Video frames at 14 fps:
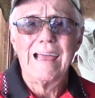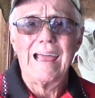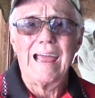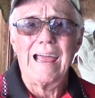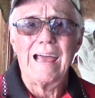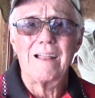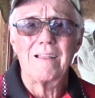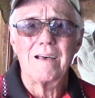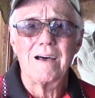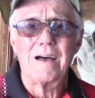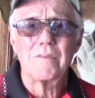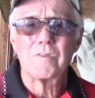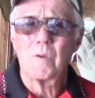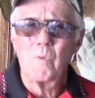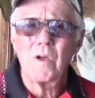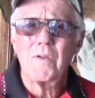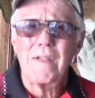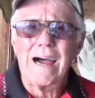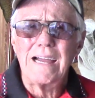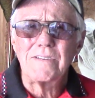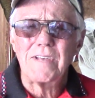And some real
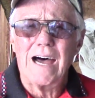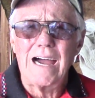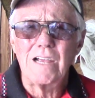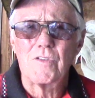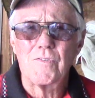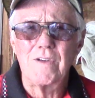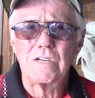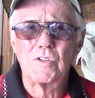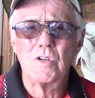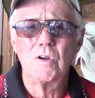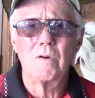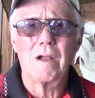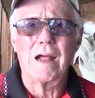nice size fish too.